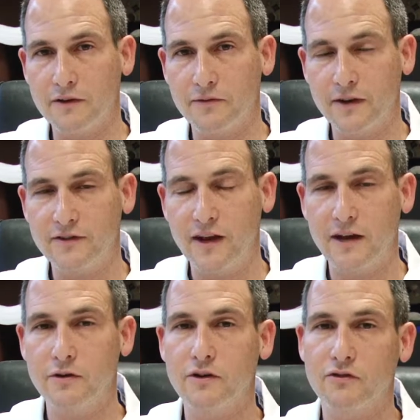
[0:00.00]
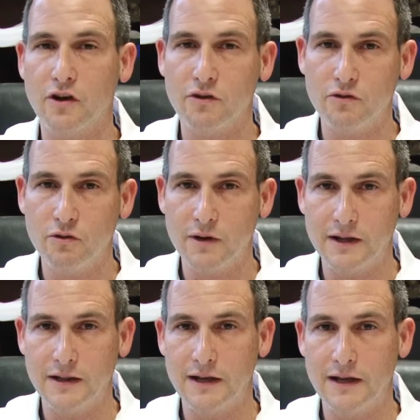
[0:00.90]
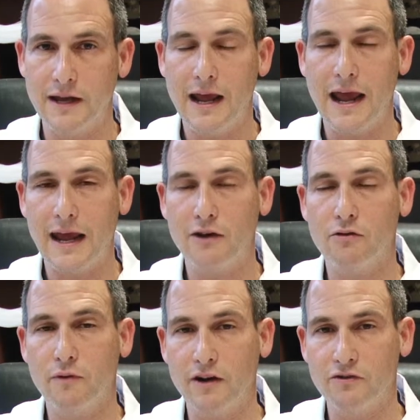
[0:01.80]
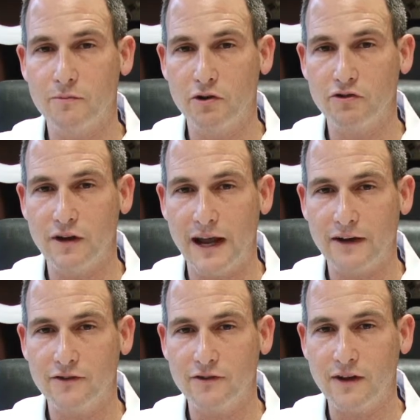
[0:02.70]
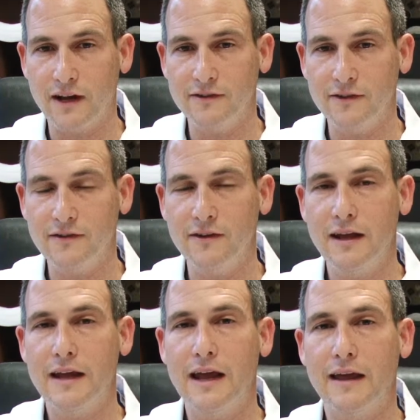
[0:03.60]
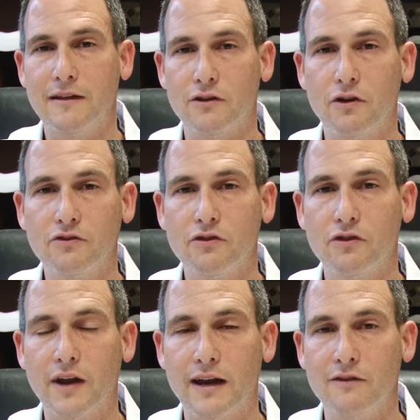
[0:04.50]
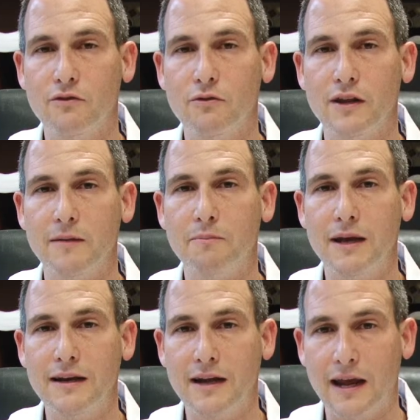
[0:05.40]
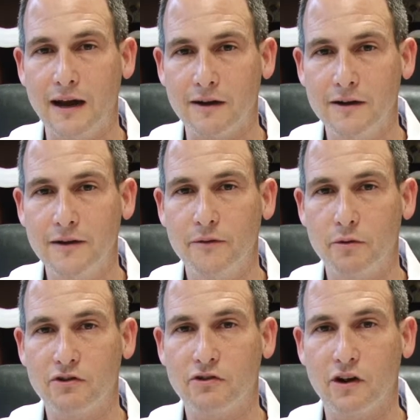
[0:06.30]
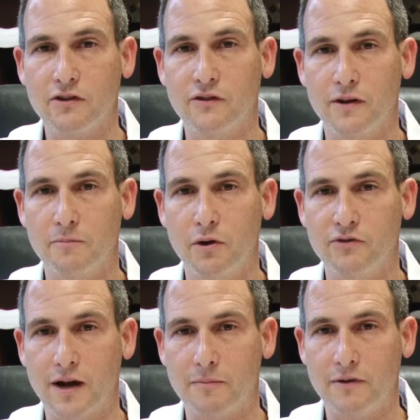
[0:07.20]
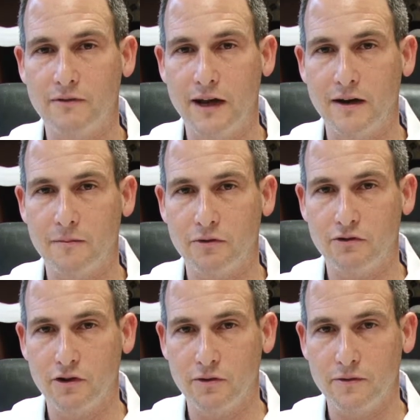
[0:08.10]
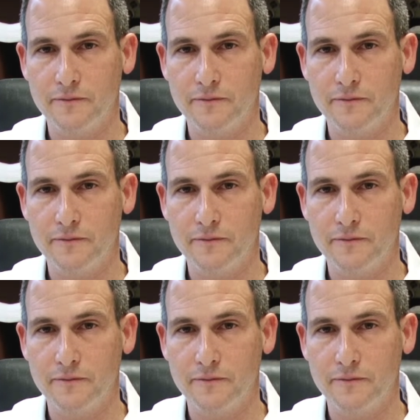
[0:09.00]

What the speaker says: the fixator and start doing the ankle range of motion exercises. And they'll also learn how to do the pin care, which starts on postoperative day number 2.